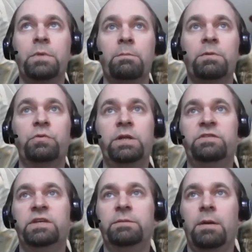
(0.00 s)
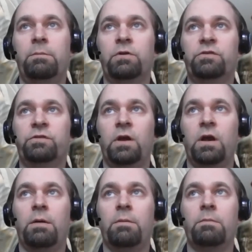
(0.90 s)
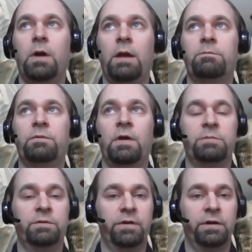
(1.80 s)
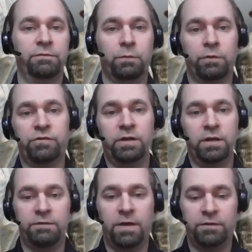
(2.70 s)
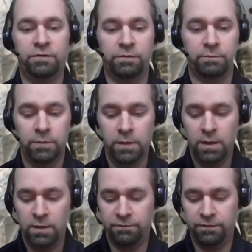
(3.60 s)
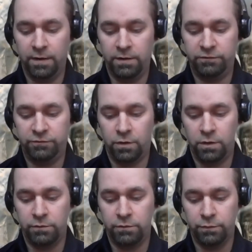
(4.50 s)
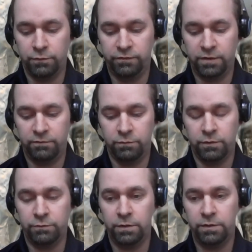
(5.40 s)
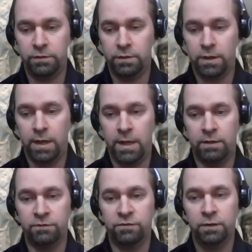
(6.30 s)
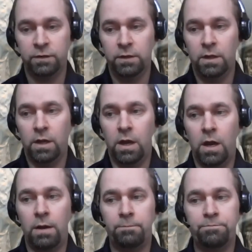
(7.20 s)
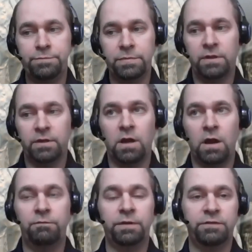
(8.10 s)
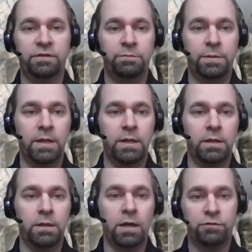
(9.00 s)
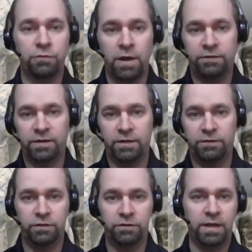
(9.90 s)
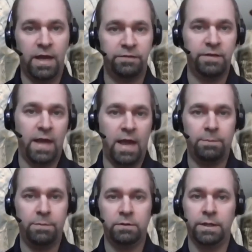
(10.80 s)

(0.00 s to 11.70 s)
Between team members, I've been very fortunate. I've had some very strong crews that I've worked with, and the conflicts have been addressed, I guess you can say, as they happen.